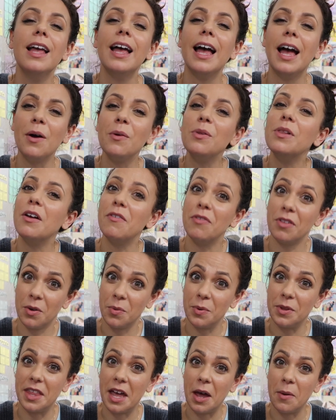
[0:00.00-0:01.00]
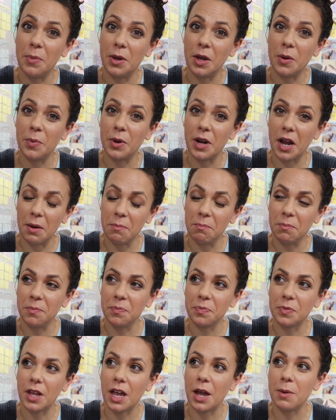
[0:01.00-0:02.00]
How lovely would that be? But I'm
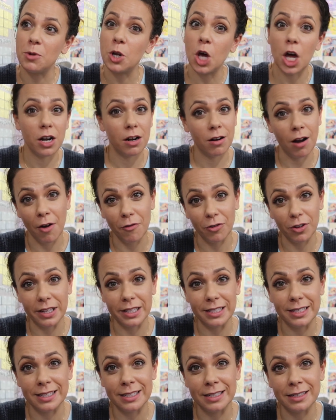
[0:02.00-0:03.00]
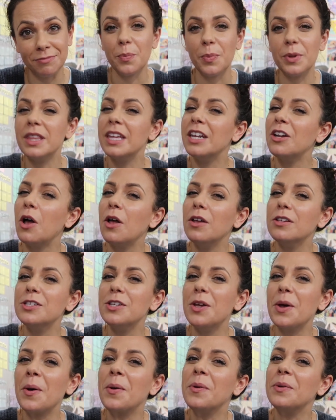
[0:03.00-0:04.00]
I'm not a novelist. But then
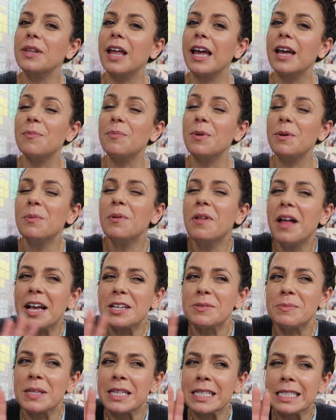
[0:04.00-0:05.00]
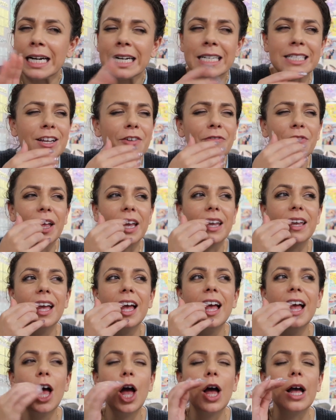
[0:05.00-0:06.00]
also, like, people ask me this kind of stuff, like,
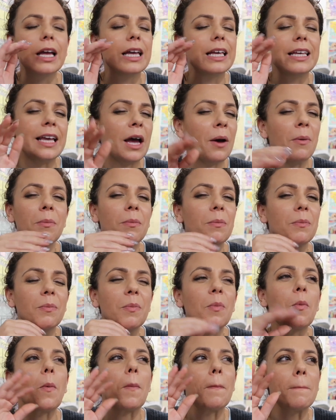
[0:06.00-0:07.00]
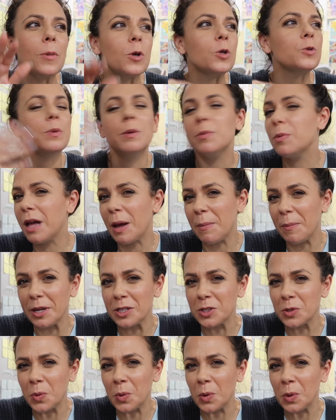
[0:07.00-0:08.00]
yeah, most people at my
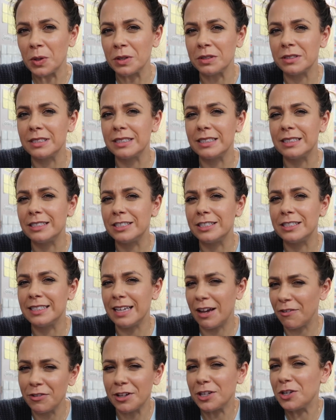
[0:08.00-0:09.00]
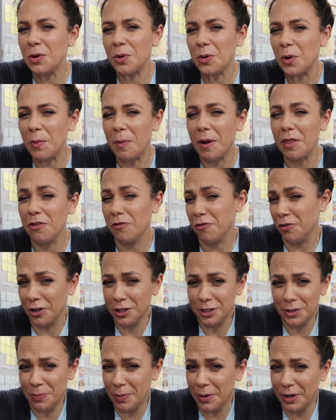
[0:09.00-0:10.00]
school definitely don't know about the
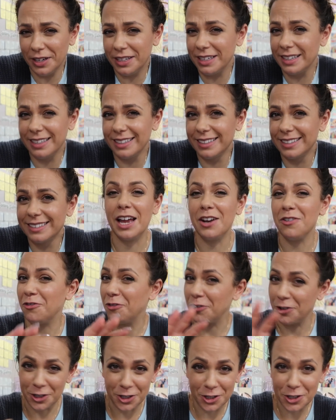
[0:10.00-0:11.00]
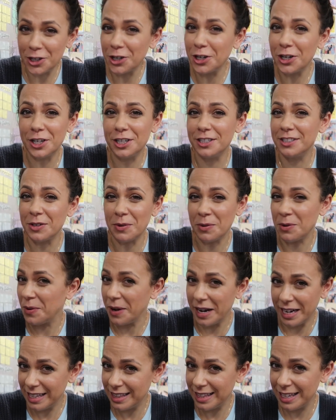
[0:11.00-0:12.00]
first book, and for sure don't know
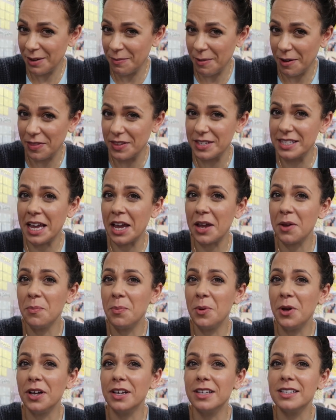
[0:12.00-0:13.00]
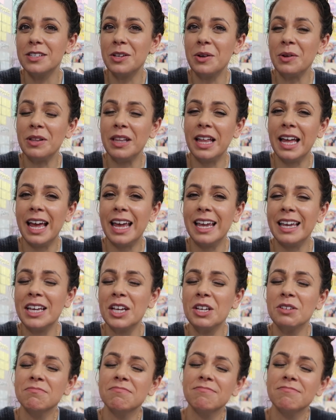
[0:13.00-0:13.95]
anything about the second book, so, like,